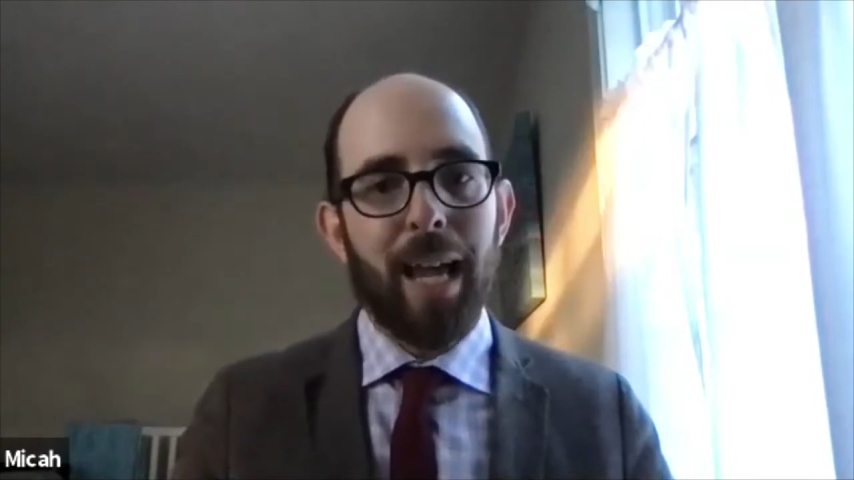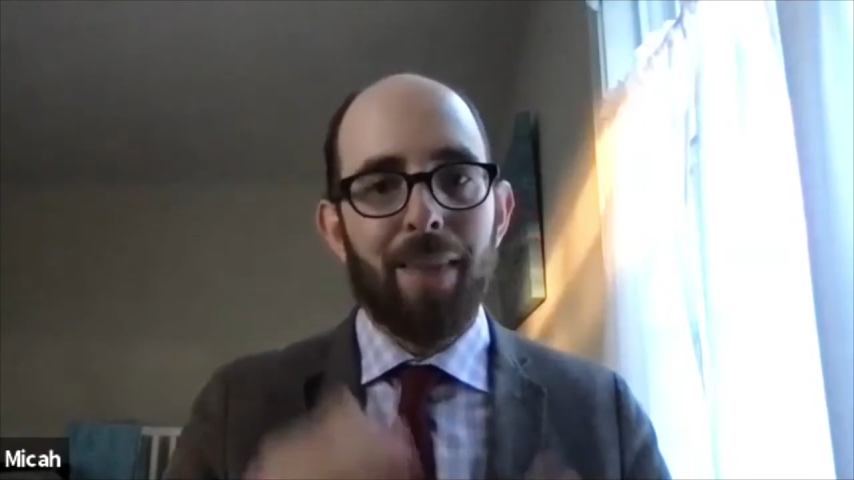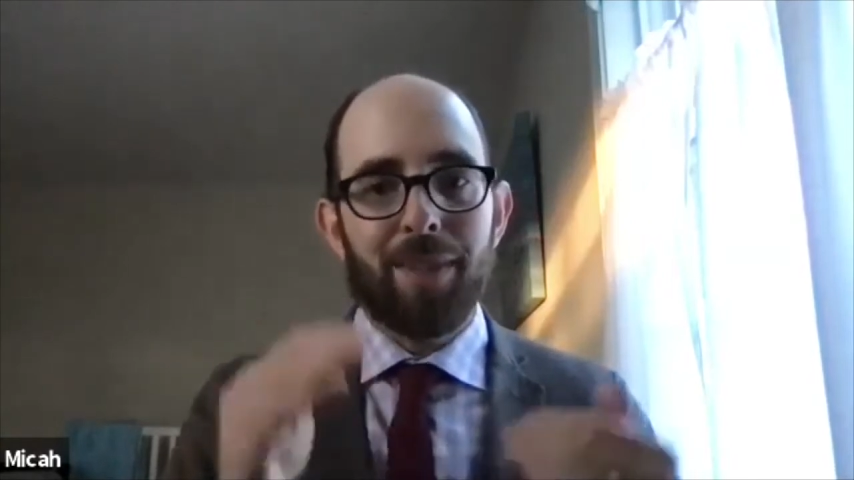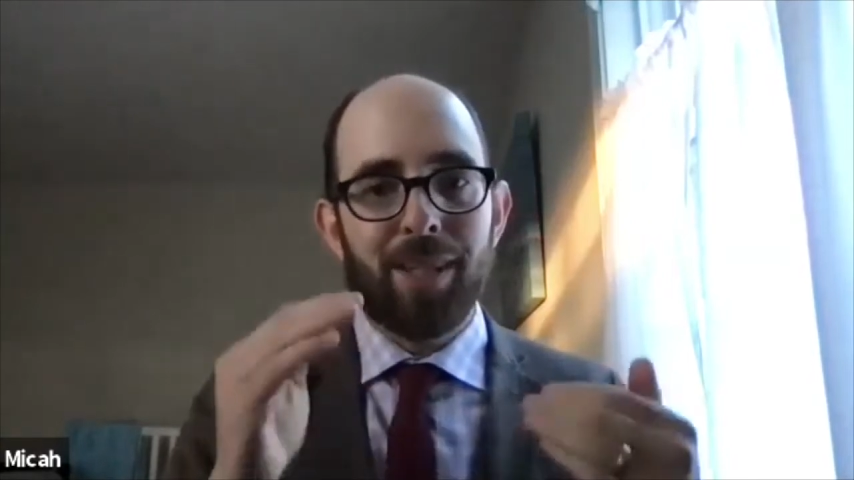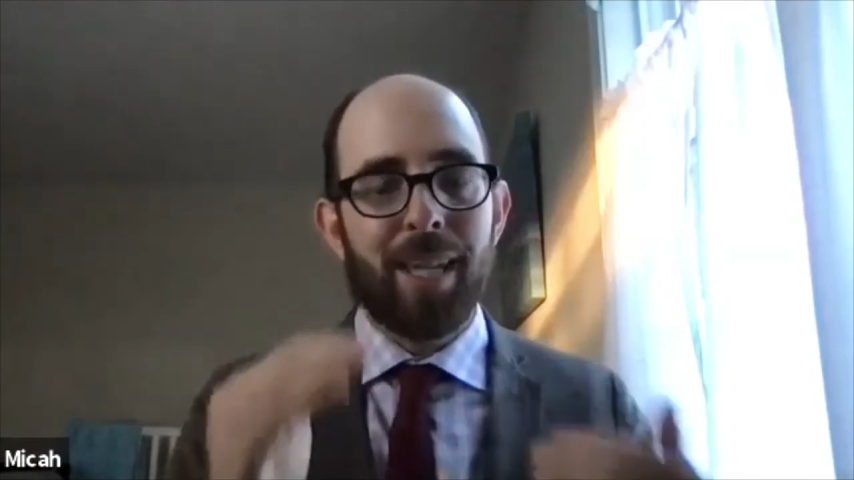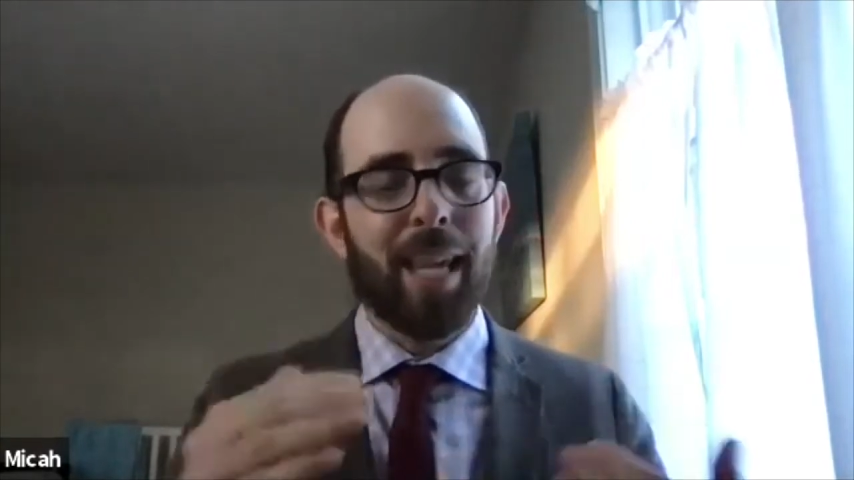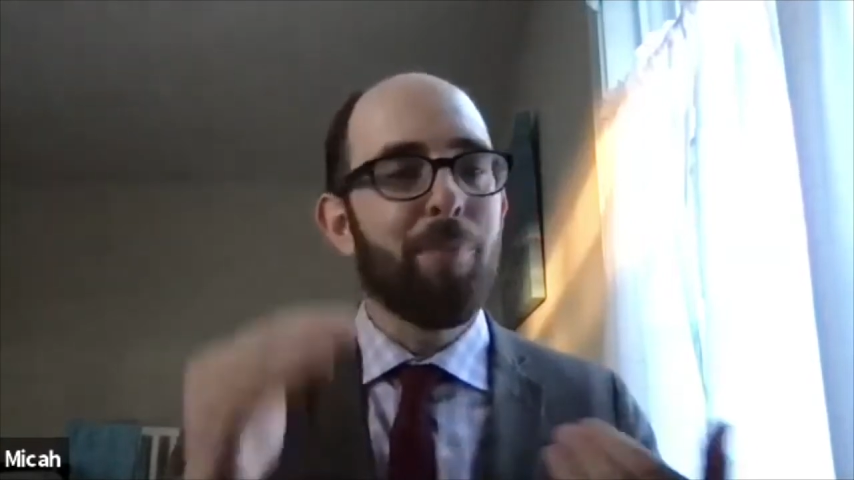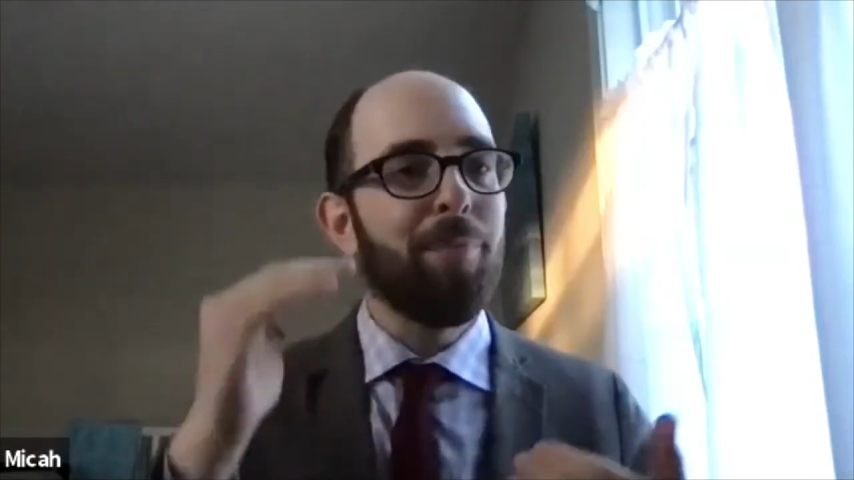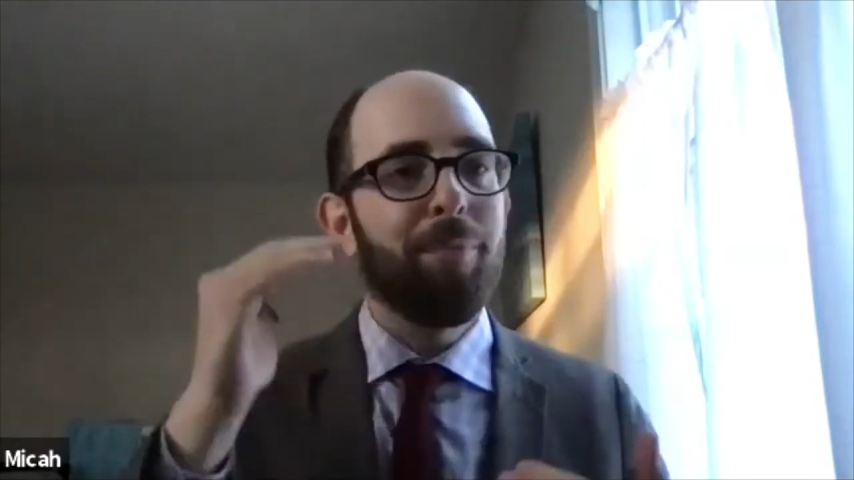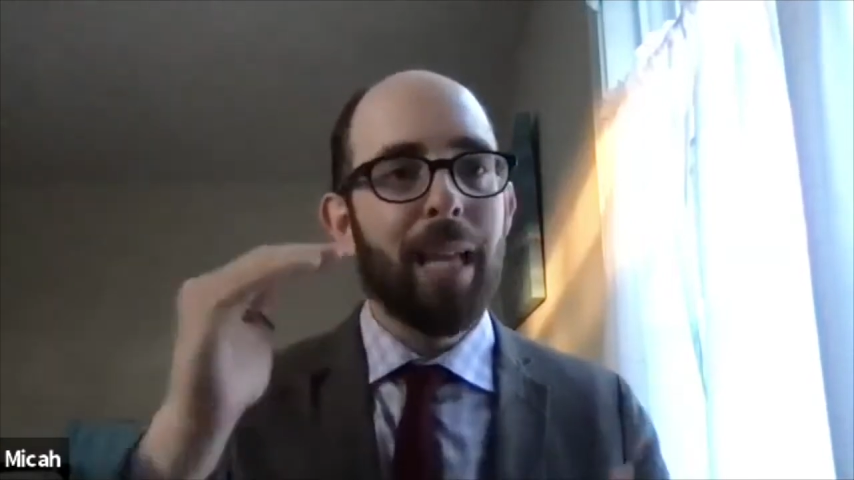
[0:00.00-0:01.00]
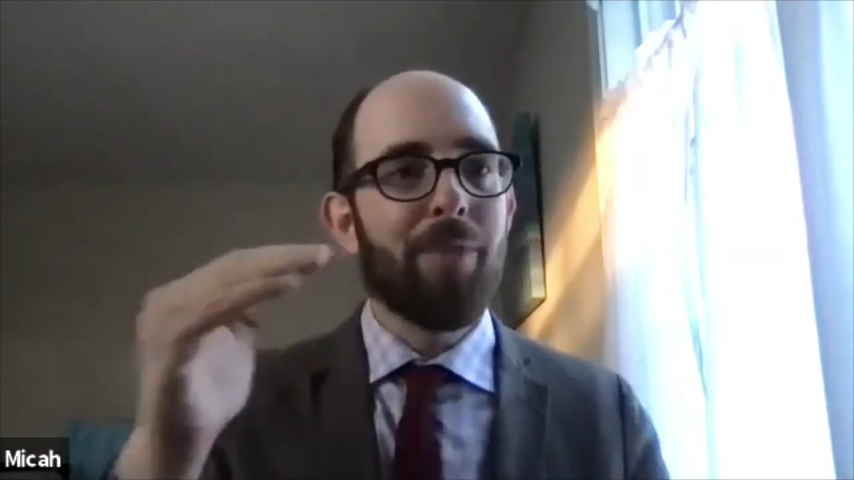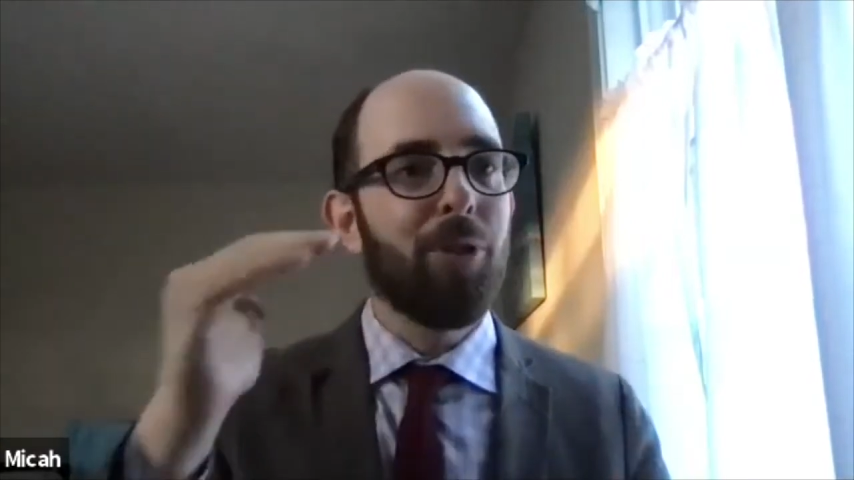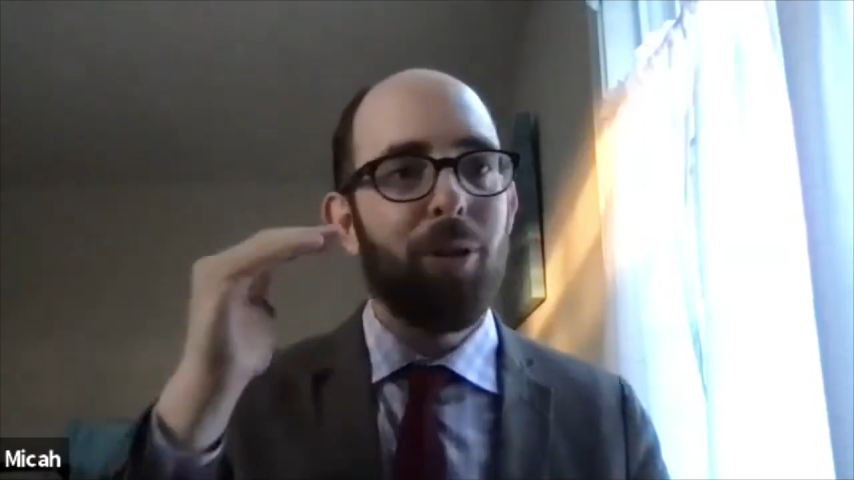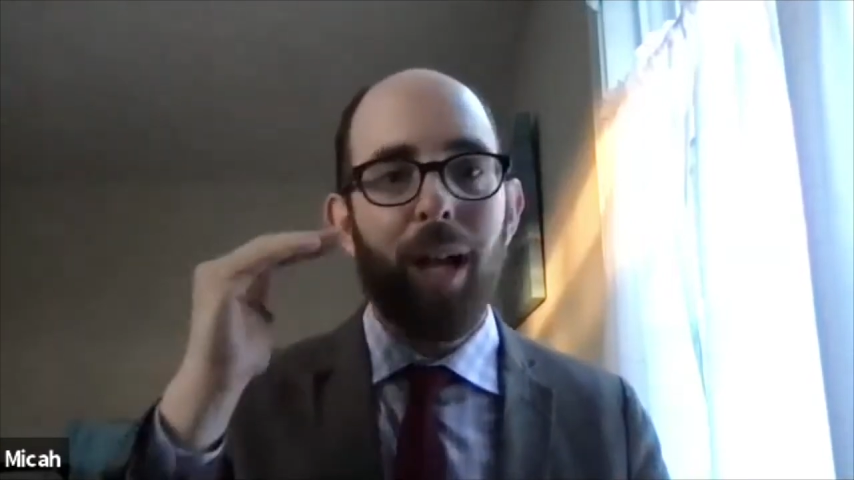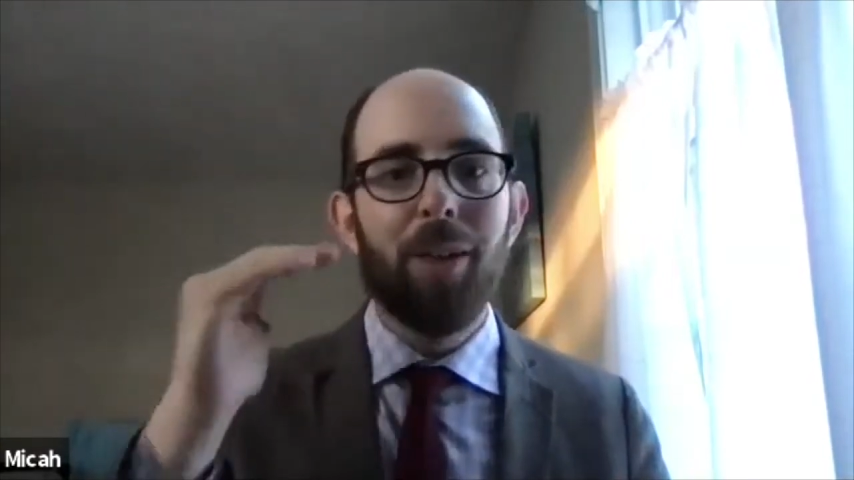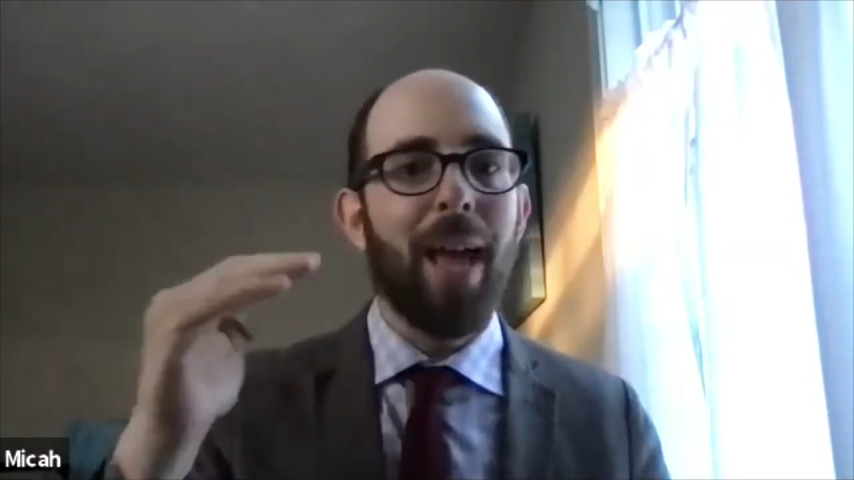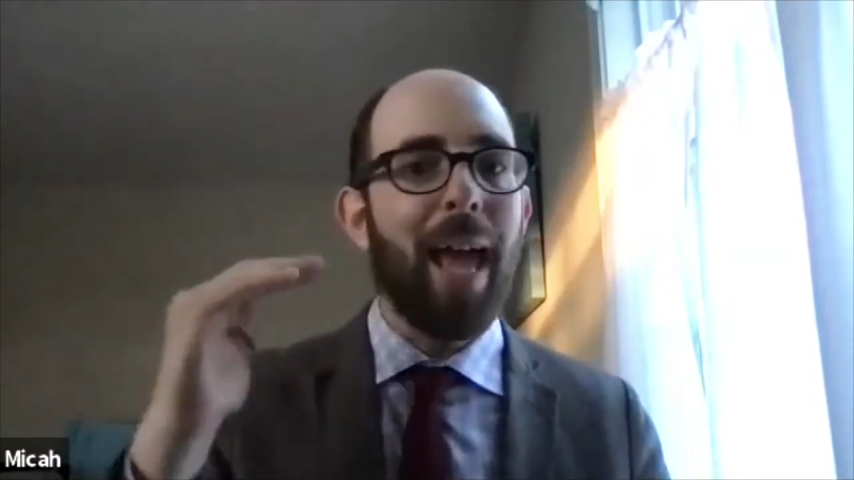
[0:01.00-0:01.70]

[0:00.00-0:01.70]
at the same level of